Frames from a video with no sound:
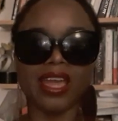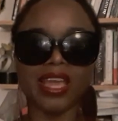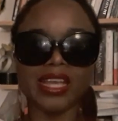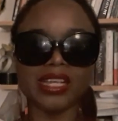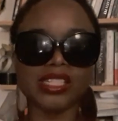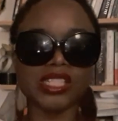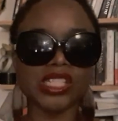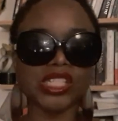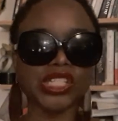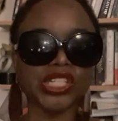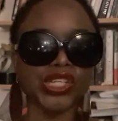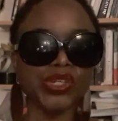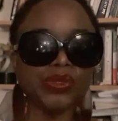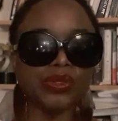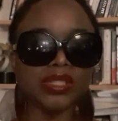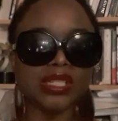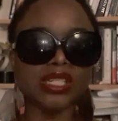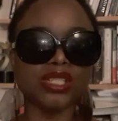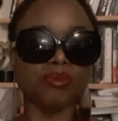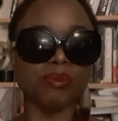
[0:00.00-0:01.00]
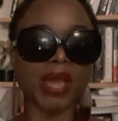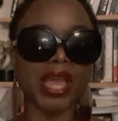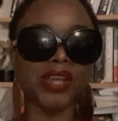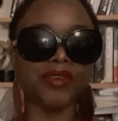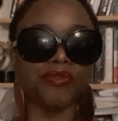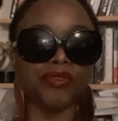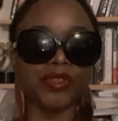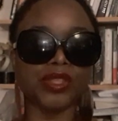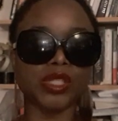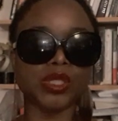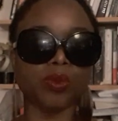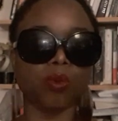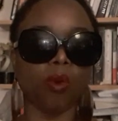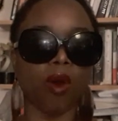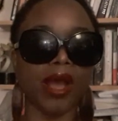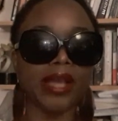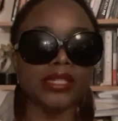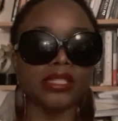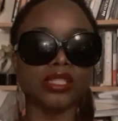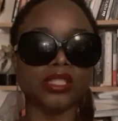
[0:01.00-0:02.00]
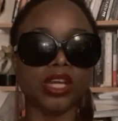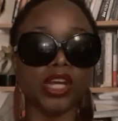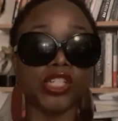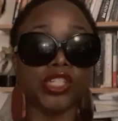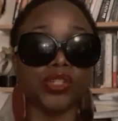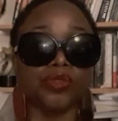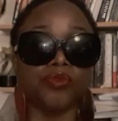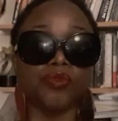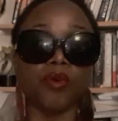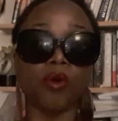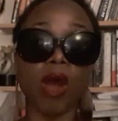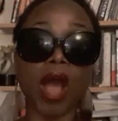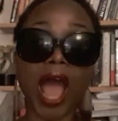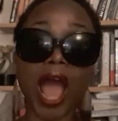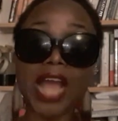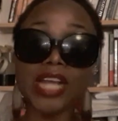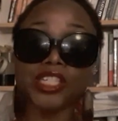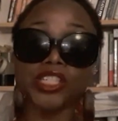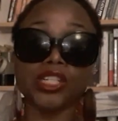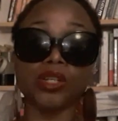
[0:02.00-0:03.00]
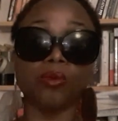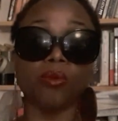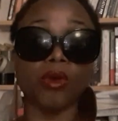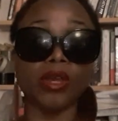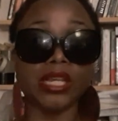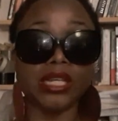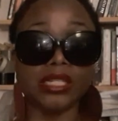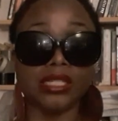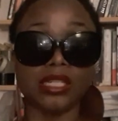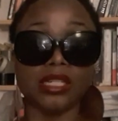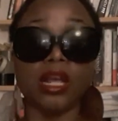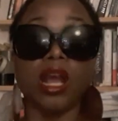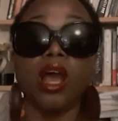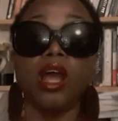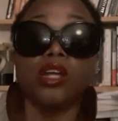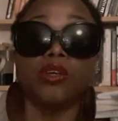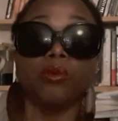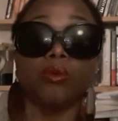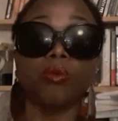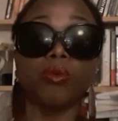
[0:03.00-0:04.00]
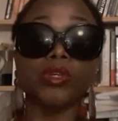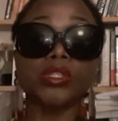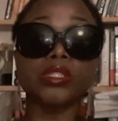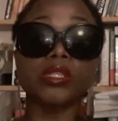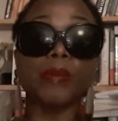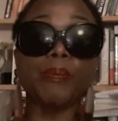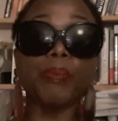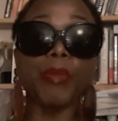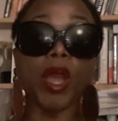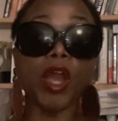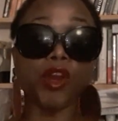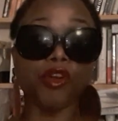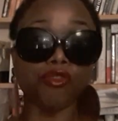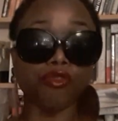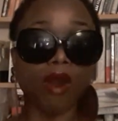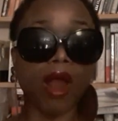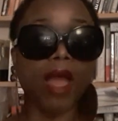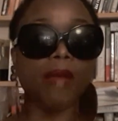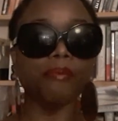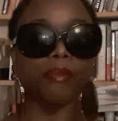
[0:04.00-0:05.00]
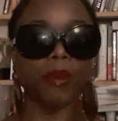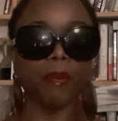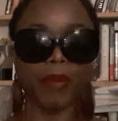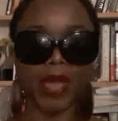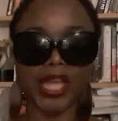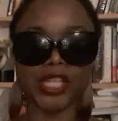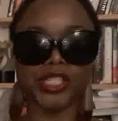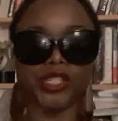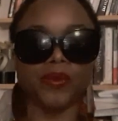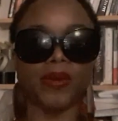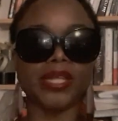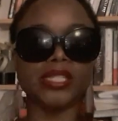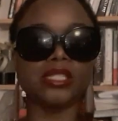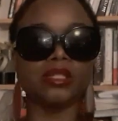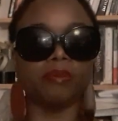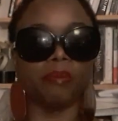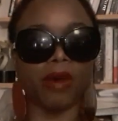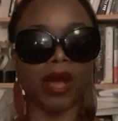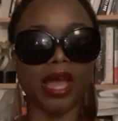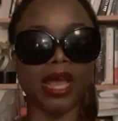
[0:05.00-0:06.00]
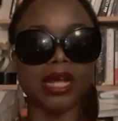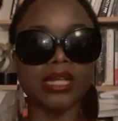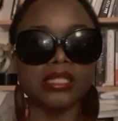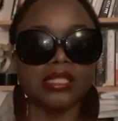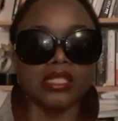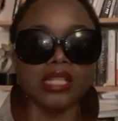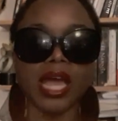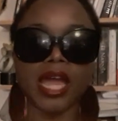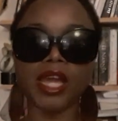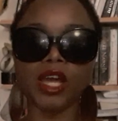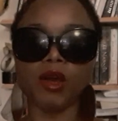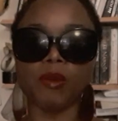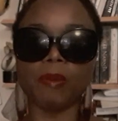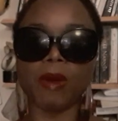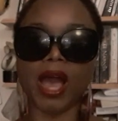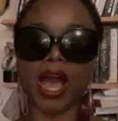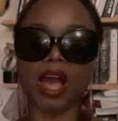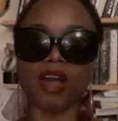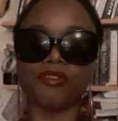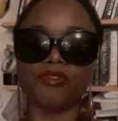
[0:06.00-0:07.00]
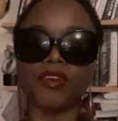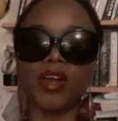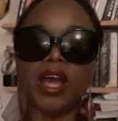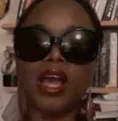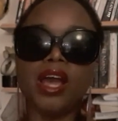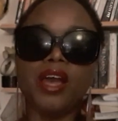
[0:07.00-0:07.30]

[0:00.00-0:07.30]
excuses made for this white surgeon for actually what he did was a crime perpetuated by a psychopath.